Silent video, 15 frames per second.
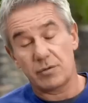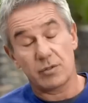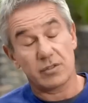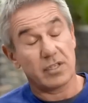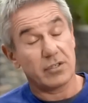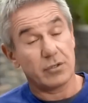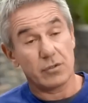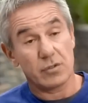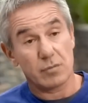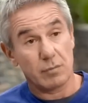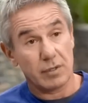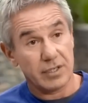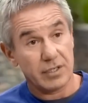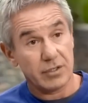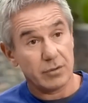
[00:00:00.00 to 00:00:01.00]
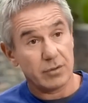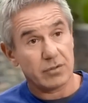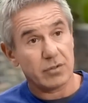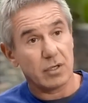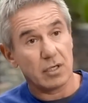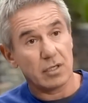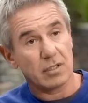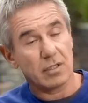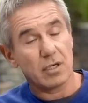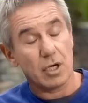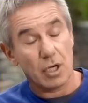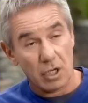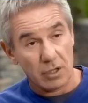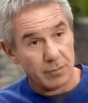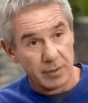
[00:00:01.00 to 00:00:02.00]
What they do is bleed you until
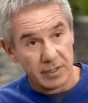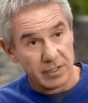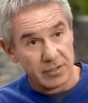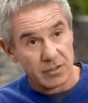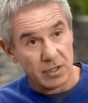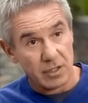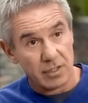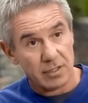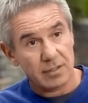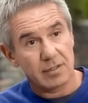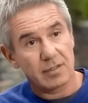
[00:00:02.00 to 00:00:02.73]
all the money is gone.